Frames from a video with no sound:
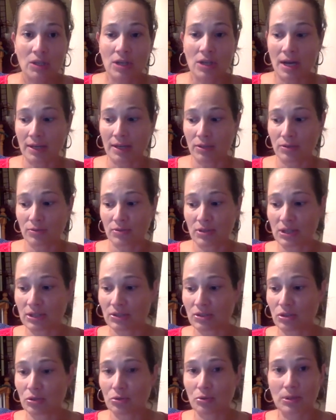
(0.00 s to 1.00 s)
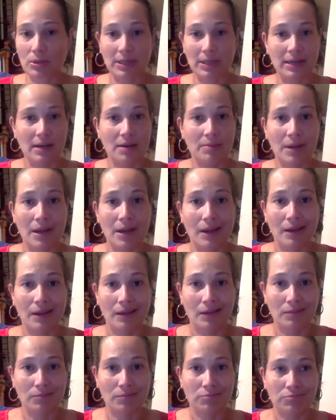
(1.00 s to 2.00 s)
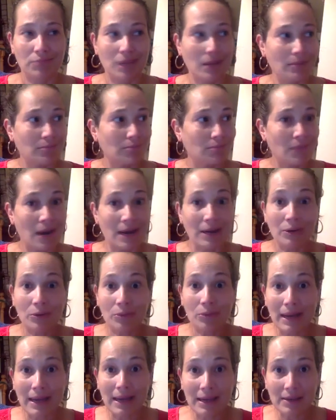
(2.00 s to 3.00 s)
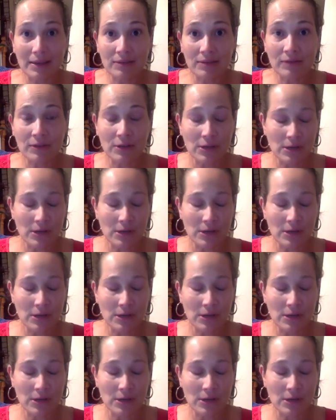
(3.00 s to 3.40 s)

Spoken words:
I use it to clean out my microwave,